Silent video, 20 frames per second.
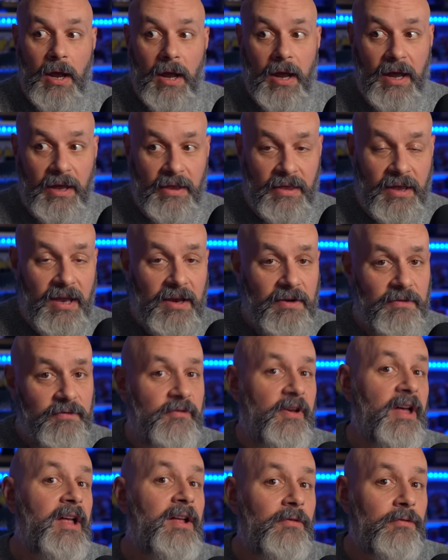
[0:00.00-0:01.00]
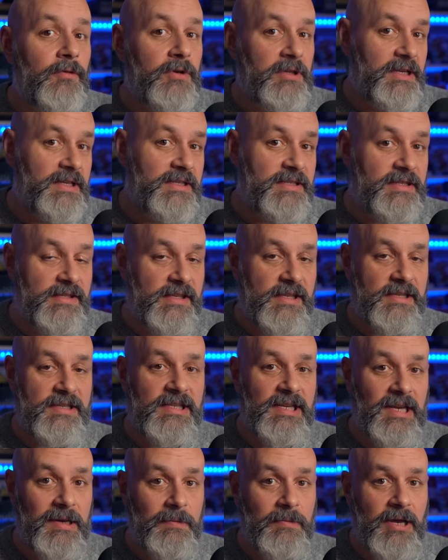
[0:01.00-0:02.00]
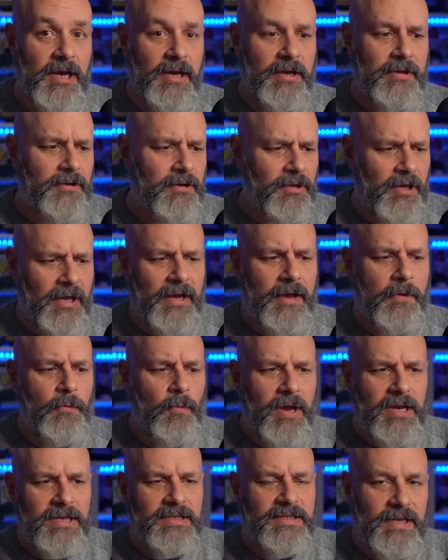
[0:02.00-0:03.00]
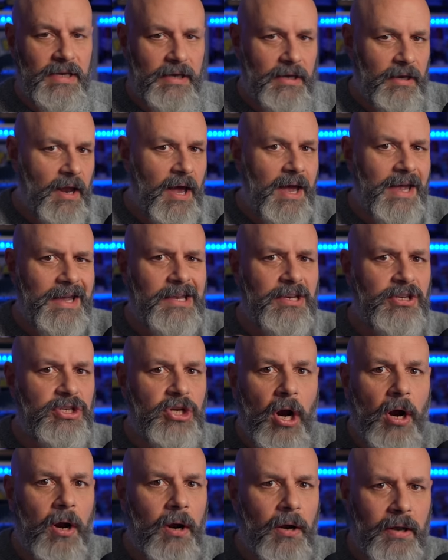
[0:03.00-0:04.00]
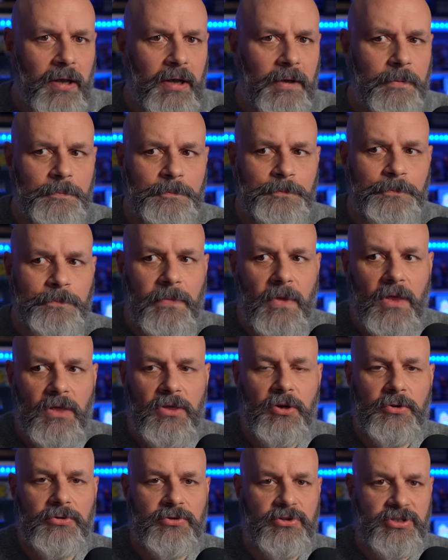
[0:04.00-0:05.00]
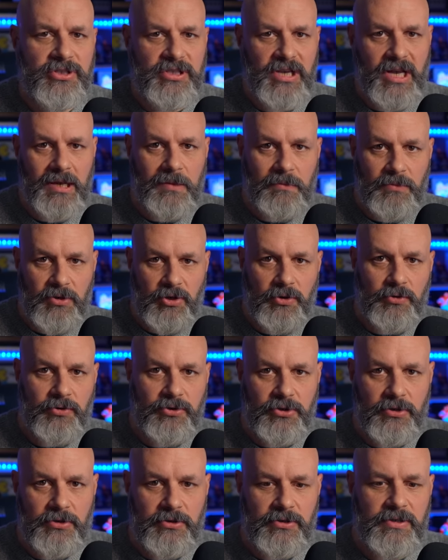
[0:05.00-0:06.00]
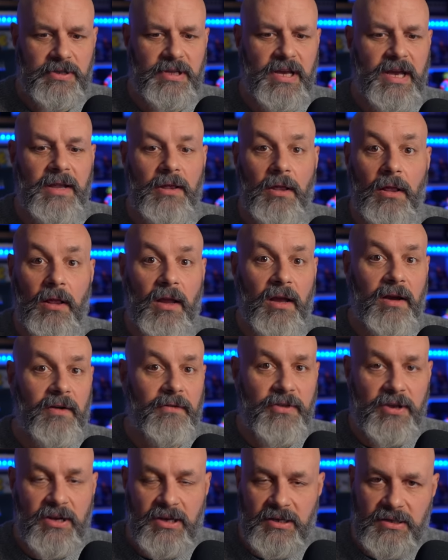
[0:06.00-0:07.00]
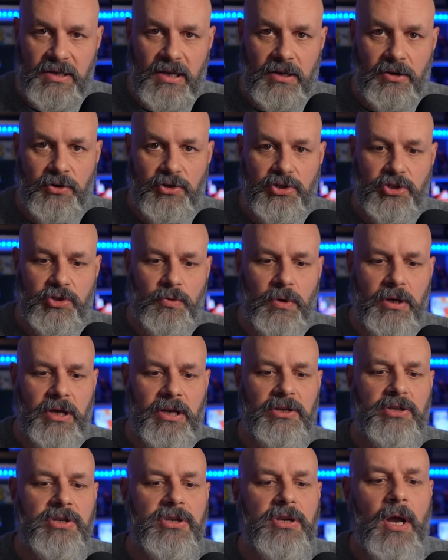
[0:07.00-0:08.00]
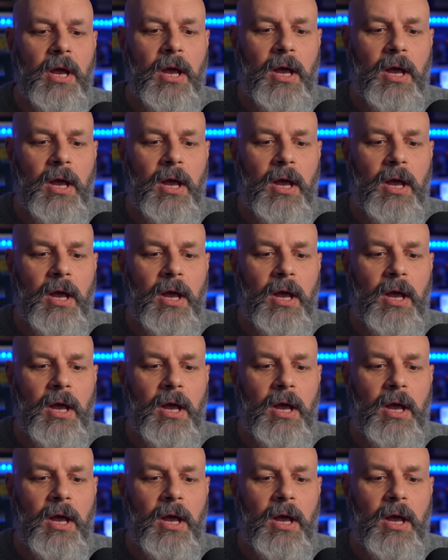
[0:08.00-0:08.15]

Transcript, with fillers: And then Valve releases the Steam Deck, and they're like, wait a second, I can target those same users that love the Nintendo Switch,